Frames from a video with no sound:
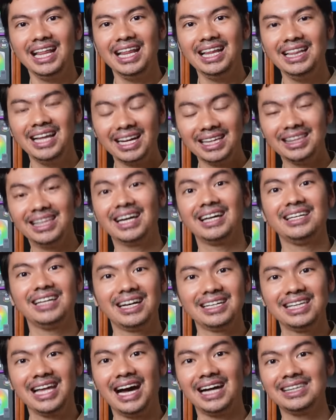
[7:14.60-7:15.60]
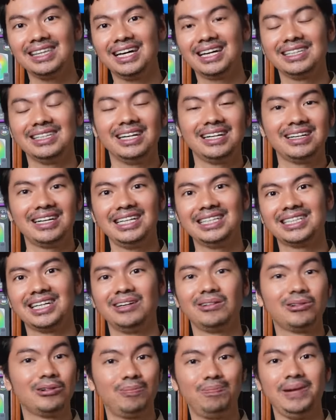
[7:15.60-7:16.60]
Nagdagdag rin
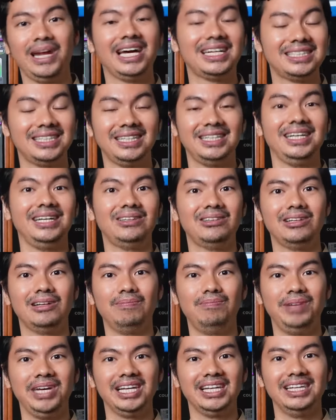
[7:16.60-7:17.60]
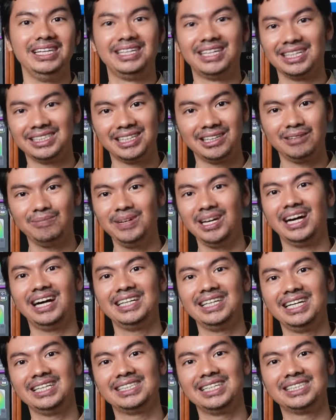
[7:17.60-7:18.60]
siya ng complexity to the build. Kasi to be
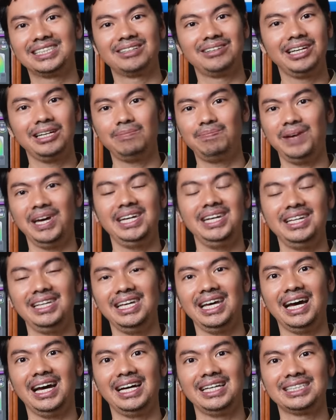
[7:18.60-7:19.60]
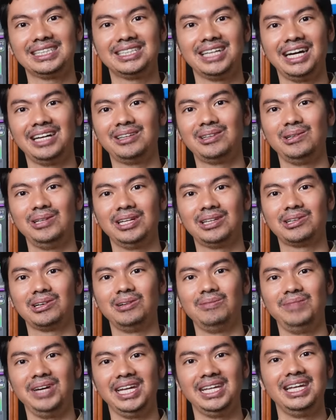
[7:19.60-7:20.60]
honest, it's a real pain in the ass trying to
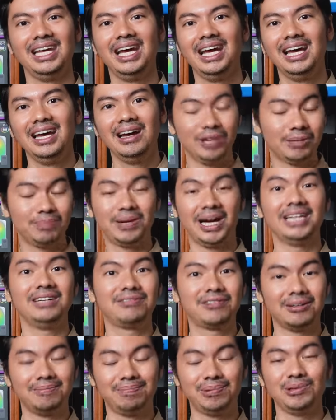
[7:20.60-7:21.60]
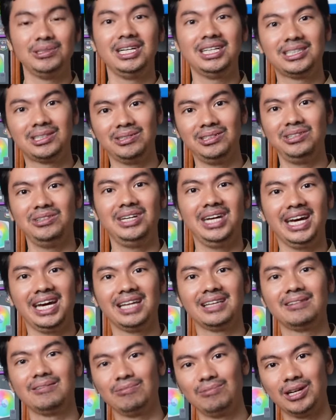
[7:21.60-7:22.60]
determine what brand of components should you
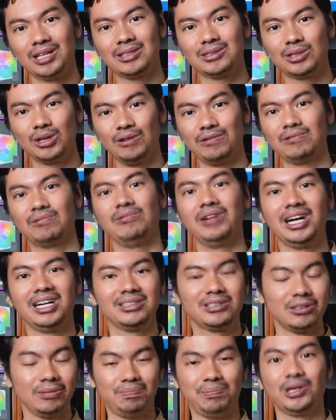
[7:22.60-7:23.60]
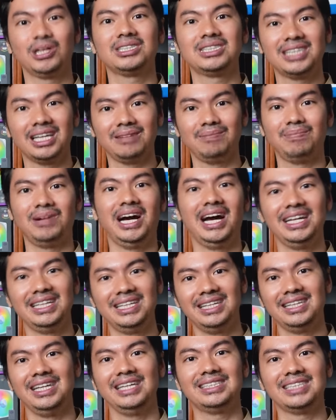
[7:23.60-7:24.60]
get, what software supports that
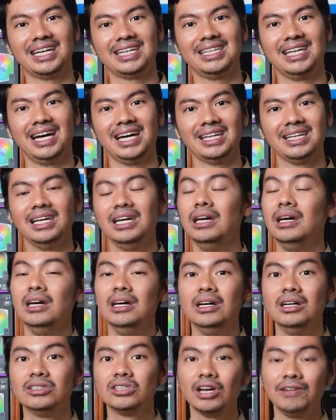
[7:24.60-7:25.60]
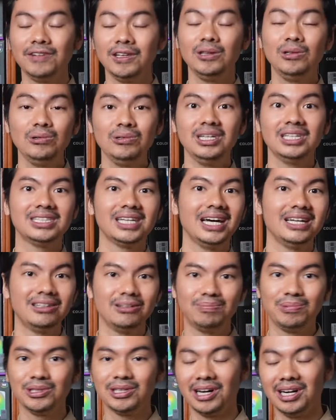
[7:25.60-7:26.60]
brand, and things like that. So if you do decide
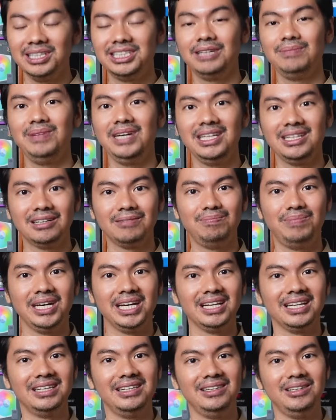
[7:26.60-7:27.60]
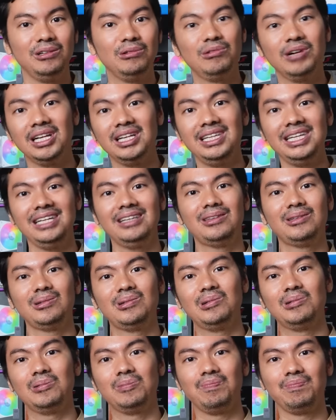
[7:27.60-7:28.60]
to put RGB in your build, you will need
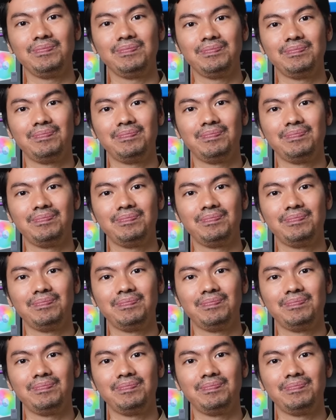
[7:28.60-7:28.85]
to